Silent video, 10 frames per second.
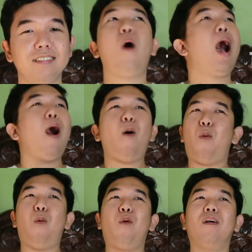Wow!
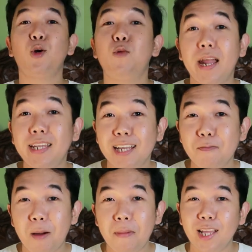So ready ka
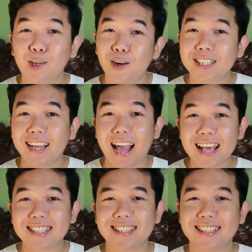na bang mag-enroll sa
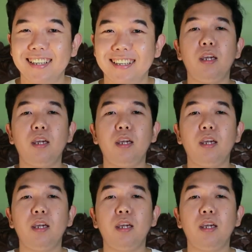GAS?